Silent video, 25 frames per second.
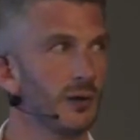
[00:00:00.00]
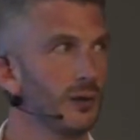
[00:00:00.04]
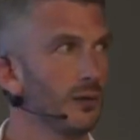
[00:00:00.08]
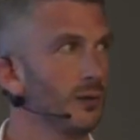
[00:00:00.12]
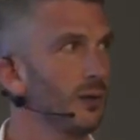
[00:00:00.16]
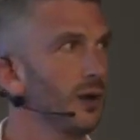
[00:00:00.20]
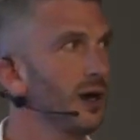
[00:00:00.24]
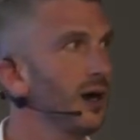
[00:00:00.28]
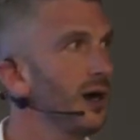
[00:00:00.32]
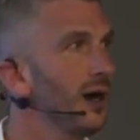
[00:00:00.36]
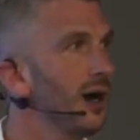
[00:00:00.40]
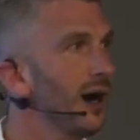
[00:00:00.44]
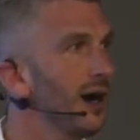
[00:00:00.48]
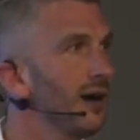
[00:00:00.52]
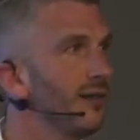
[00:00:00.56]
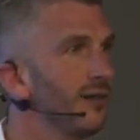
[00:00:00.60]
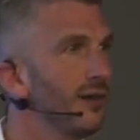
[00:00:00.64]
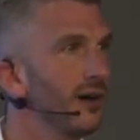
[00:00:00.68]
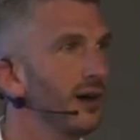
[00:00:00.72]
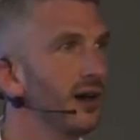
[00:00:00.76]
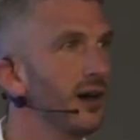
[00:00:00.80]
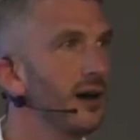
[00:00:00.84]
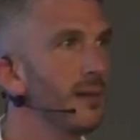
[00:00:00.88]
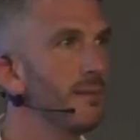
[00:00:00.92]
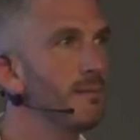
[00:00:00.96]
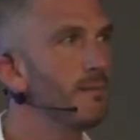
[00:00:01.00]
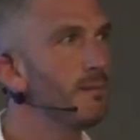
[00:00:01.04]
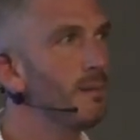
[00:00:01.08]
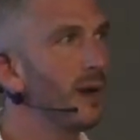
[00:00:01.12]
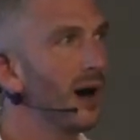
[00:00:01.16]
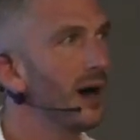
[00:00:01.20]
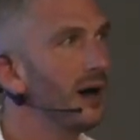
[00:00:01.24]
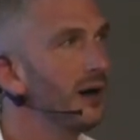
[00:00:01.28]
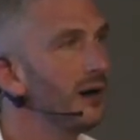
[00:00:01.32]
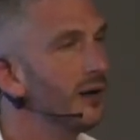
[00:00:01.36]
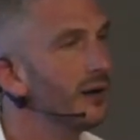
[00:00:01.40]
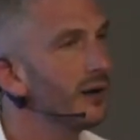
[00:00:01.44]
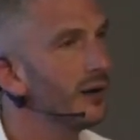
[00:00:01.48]
We have an
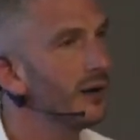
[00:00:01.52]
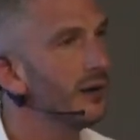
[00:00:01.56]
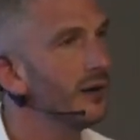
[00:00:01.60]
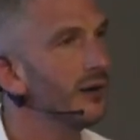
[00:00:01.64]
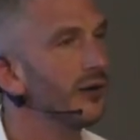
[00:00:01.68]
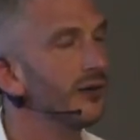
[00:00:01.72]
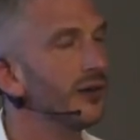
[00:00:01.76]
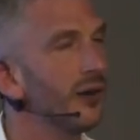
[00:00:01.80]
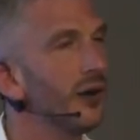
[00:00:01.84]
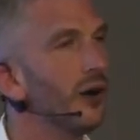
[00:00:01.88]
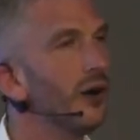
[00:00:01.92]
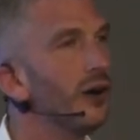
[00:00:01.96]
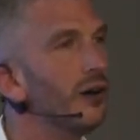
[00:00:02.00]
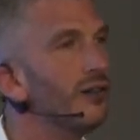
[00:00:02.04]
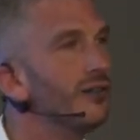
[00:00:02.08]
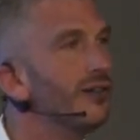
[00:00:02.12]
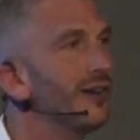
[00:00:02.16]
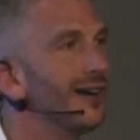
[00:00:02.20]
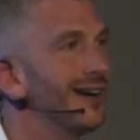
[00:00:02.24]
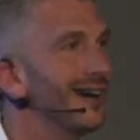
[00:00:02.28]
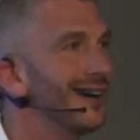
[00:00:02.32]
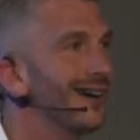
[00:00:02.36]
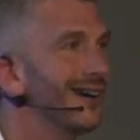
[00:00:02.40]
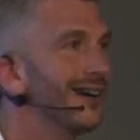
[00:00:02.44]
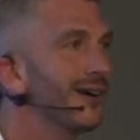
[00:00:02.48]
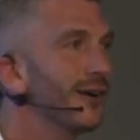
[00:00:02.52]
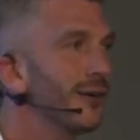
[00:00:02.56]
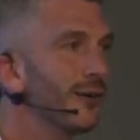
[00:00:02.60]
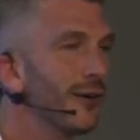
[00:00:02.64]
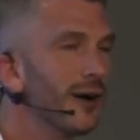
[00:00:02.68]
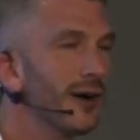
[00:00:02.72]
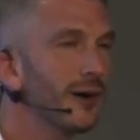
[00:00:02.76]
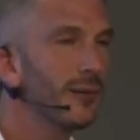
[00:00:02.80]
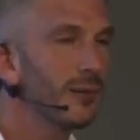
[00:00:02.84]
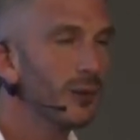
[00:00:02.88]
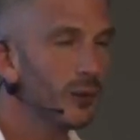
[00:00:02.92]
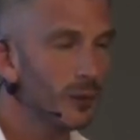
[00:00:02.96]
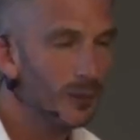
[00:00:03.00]
abundance of
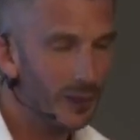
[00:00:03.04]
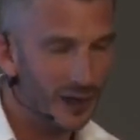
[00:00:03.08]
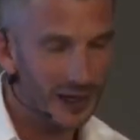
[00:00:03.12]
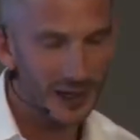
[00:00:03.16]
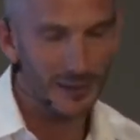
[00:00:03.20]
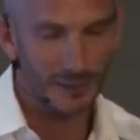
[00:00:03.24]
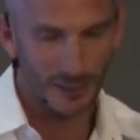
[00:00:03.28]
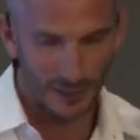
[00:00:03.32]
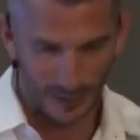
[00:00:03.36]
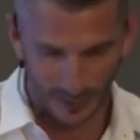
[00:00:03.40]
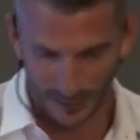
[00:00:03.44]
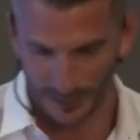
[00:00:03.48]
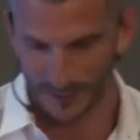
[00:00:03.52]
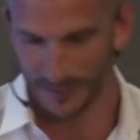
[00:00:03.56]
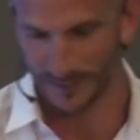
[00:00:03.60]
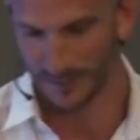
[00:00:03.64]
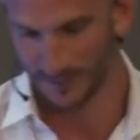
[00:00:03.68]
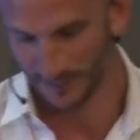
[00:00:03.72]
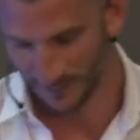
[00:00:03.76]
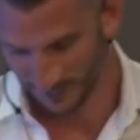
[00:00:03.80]
incredible people